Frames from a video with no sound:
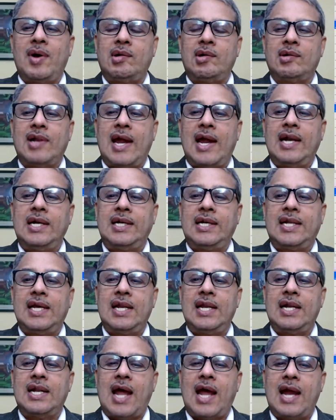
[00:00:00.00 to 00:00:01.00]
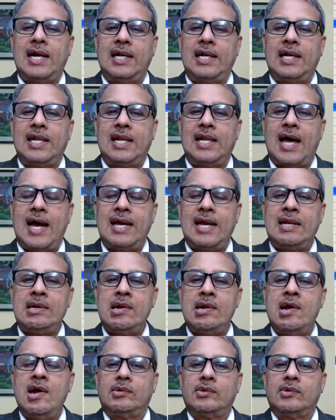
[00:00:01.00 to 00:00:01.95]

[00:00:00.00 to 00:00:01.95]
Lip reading: 1999.